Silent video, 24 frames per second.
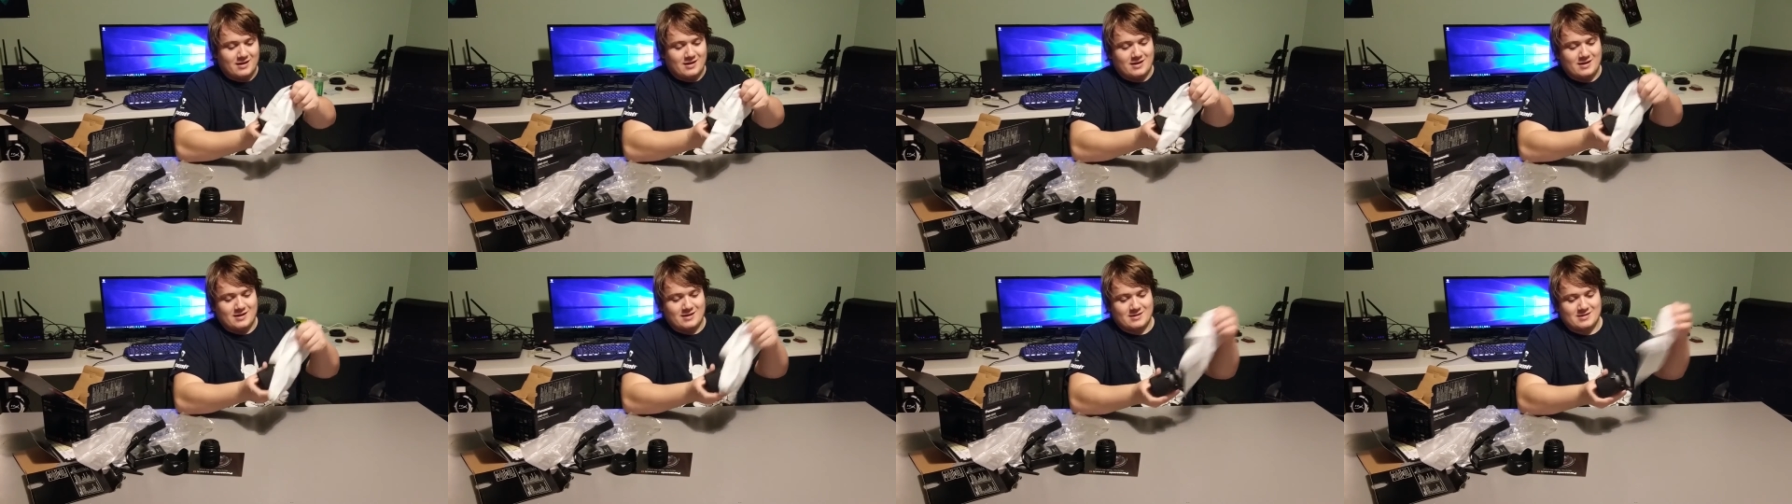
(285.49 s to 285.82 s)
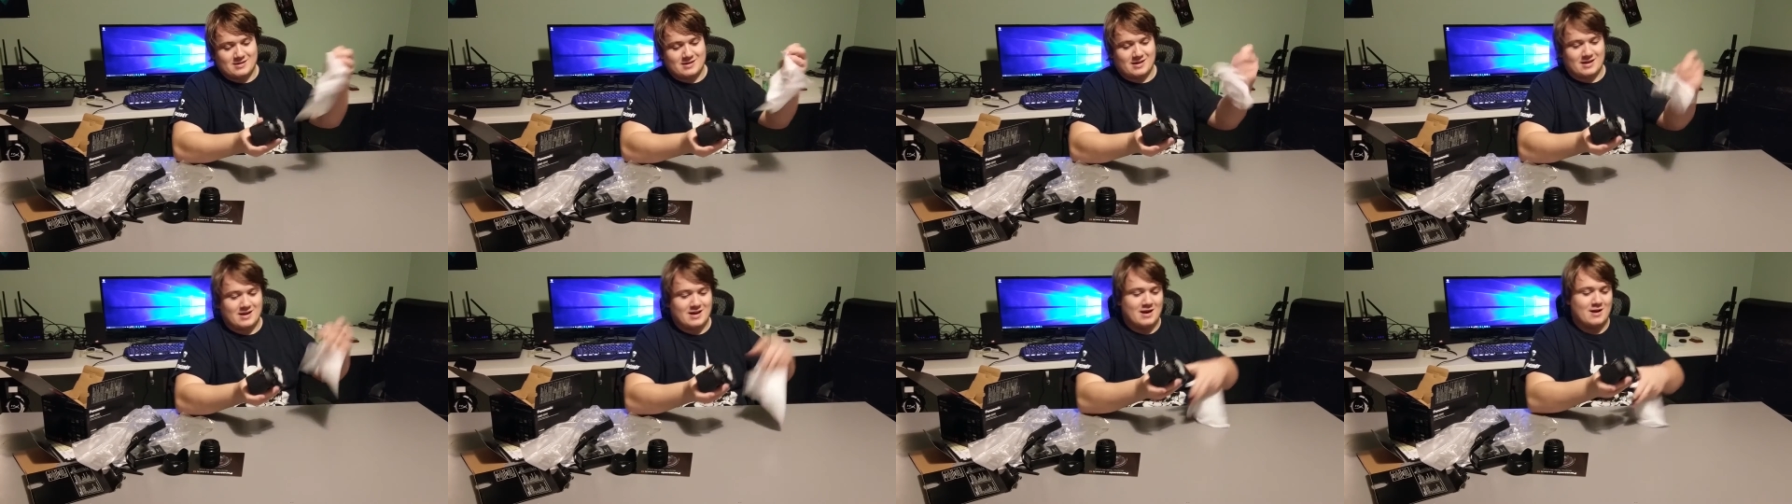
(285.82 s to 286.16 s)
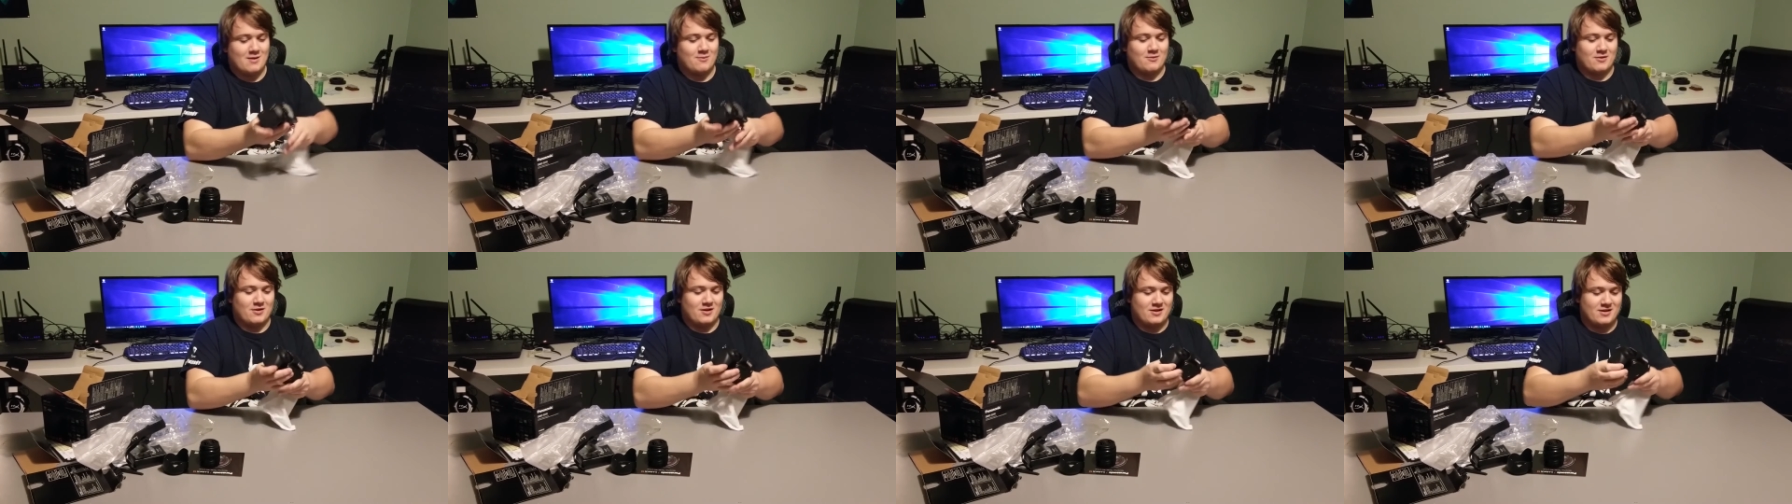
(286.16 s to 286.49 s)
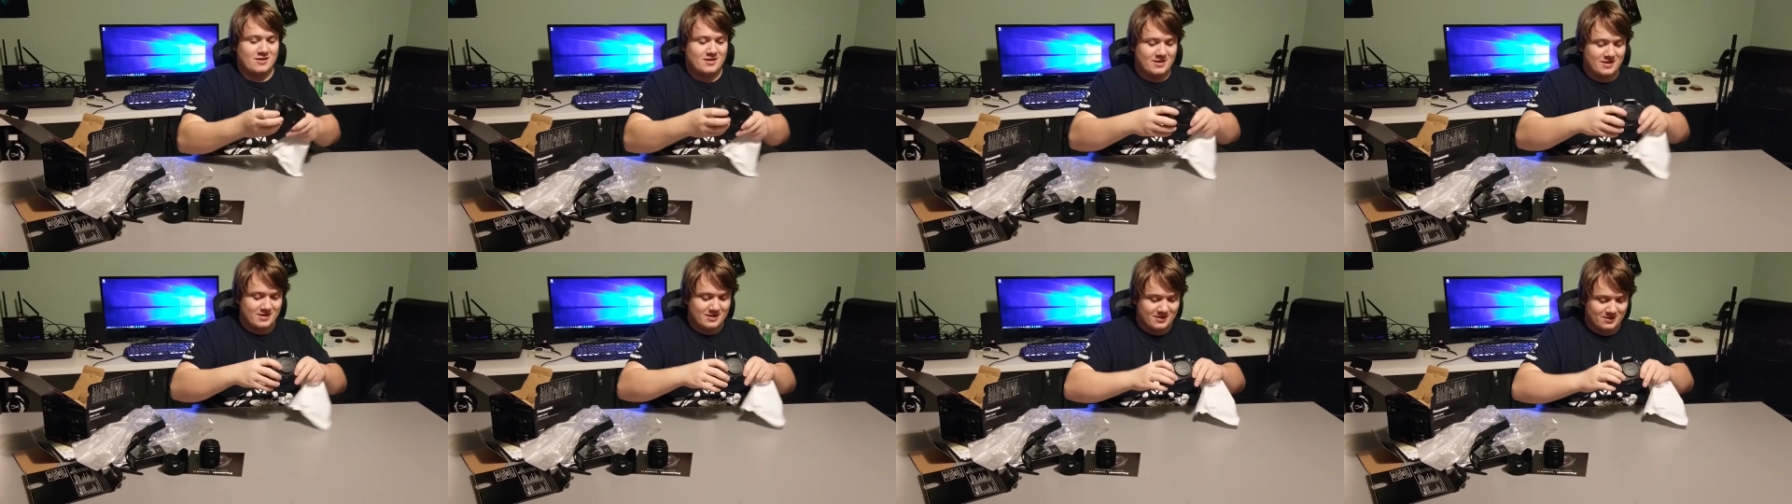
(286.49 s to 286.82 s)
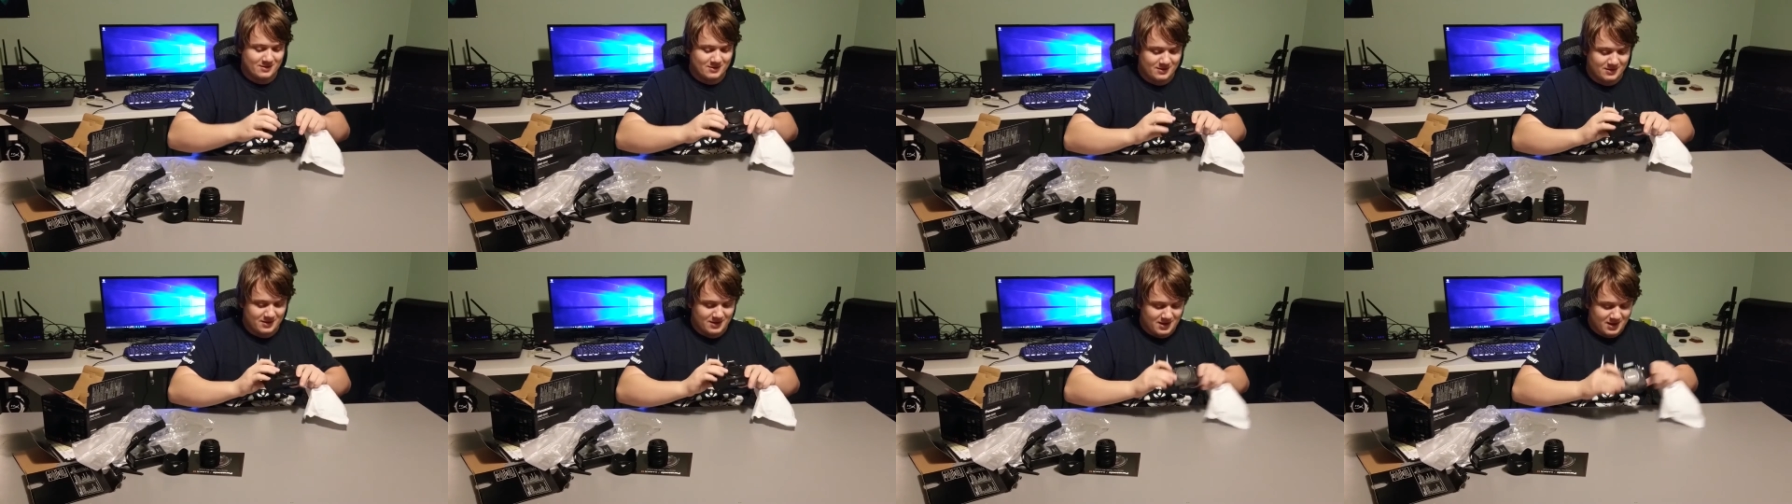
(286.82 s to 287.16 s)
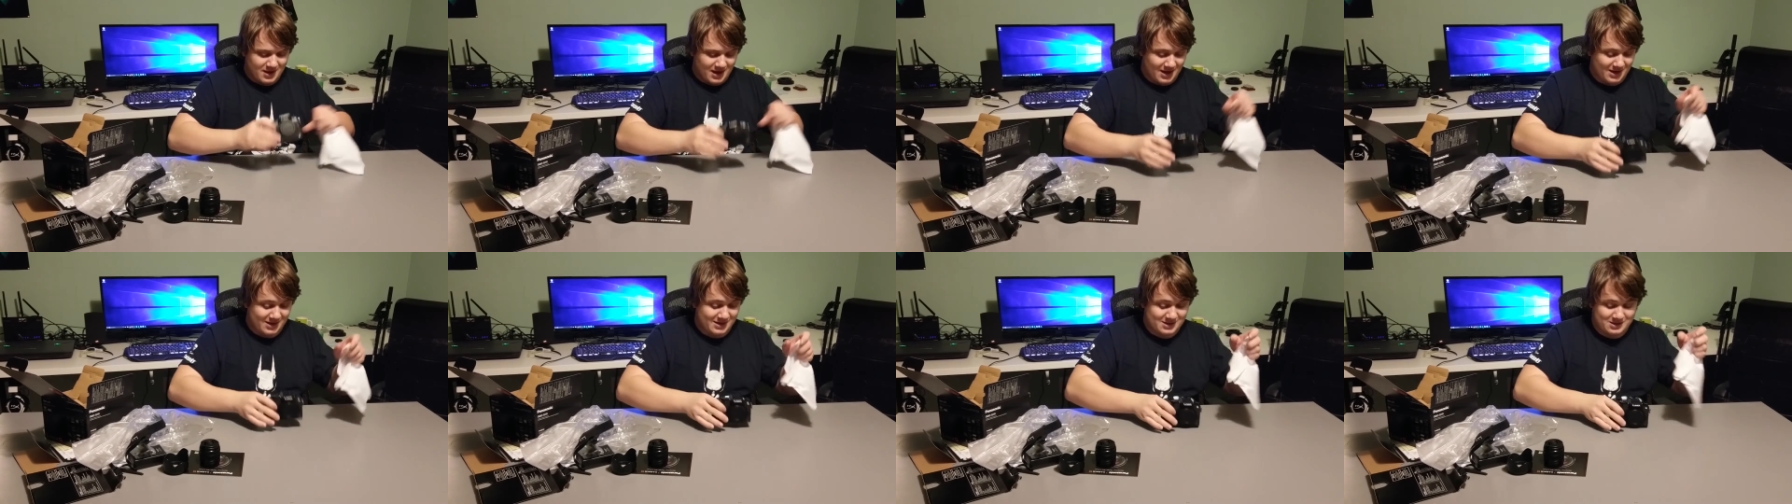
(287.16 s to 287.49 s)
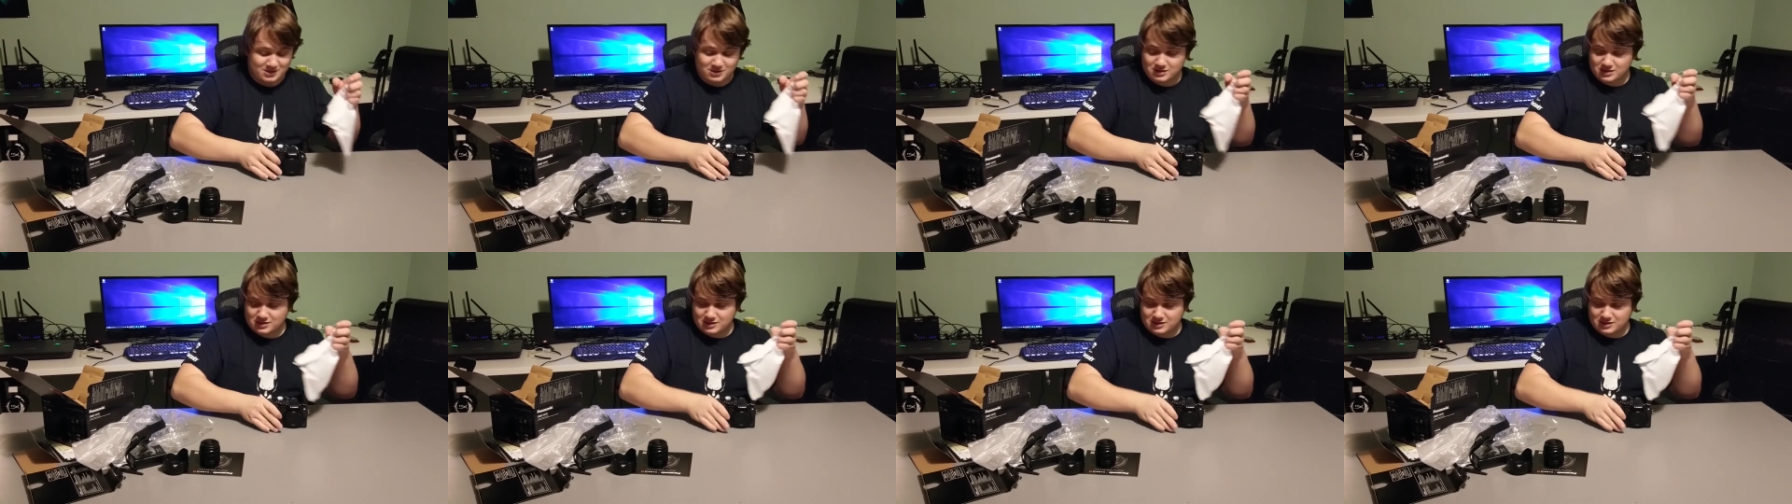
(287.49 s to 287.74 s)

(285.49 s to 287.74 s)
Here's the camera, and it's